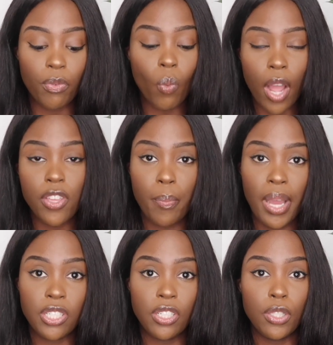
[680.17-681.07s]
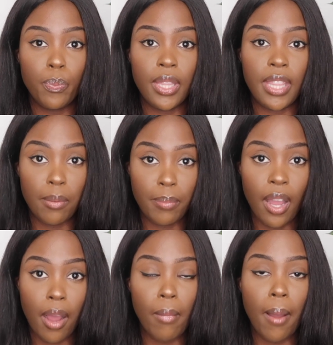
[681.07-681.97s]
why you're passionate to then
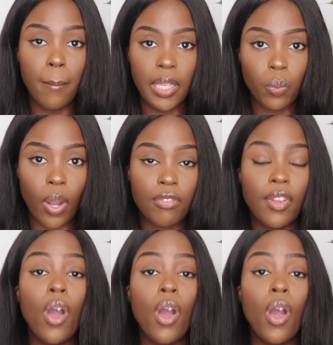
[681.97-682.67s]
become a midwife,